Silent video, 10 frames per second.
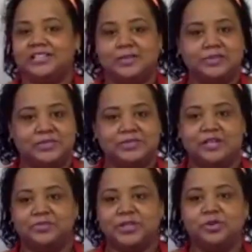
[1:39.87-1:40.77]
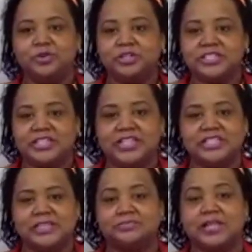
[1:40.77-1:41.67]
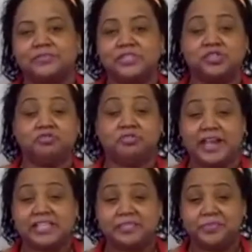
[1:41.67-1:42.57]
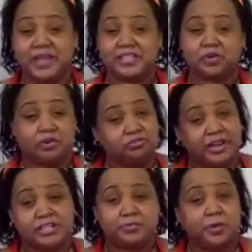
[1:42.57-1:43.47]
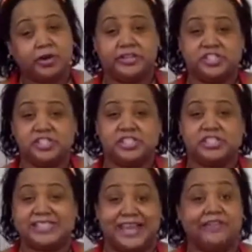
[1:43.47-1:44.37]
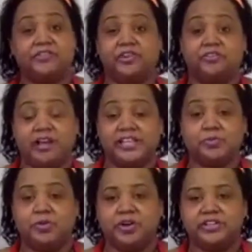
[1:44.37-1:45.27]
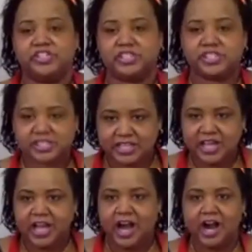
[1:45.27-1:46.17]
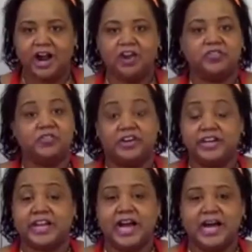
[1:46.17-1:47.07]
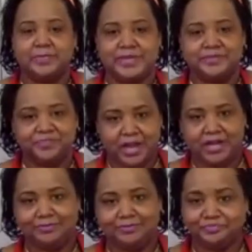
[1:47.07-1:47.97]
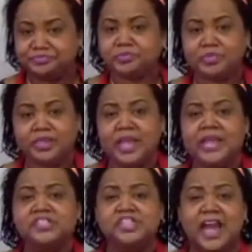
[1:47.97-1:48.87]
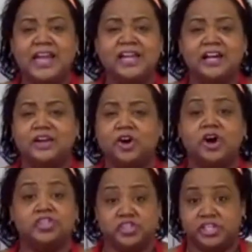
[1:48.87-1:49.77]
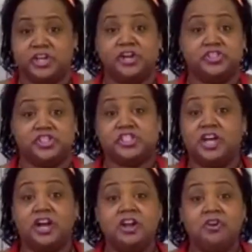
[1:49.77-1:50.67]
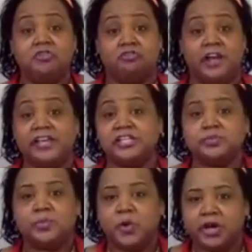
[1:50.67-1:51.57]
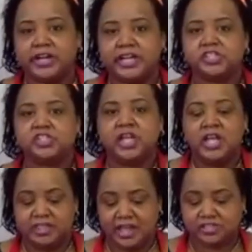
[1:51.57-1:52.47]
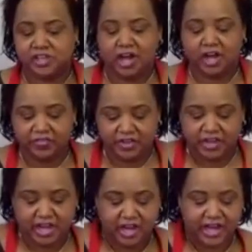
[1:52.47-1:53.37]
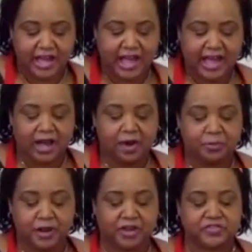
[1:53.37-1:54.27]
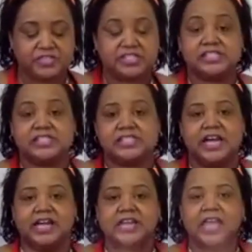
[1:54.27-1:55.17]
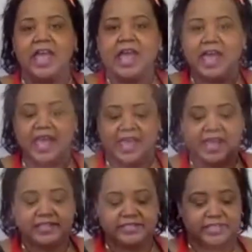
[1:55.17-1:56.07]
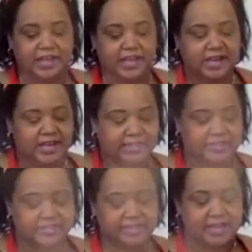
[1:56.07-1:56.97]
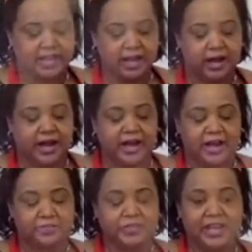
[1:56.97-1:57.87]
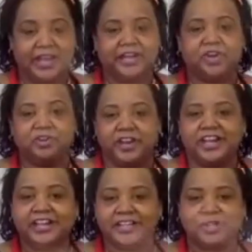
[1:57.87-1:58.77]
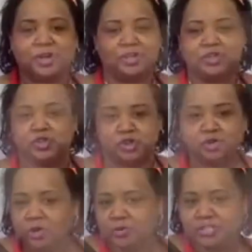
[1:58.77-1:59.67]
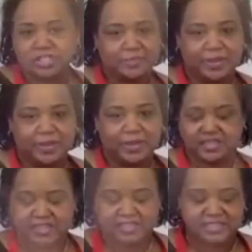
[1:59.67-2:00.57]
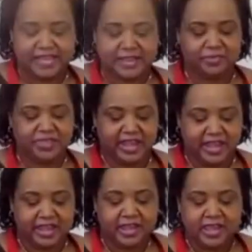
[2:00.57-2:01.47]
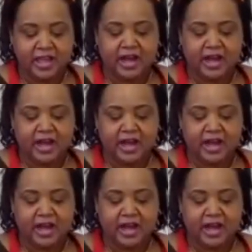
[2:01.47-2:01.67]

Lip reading: Sometimes there'll be noodles in it. Sometimes it's rice-based or rice porridges. Savory rice porridges are very common. In China, congee. Congee's a rice porridge. That's often how breakfast is done. And let's see, in Korea, it's called juk, which is basically the same thing.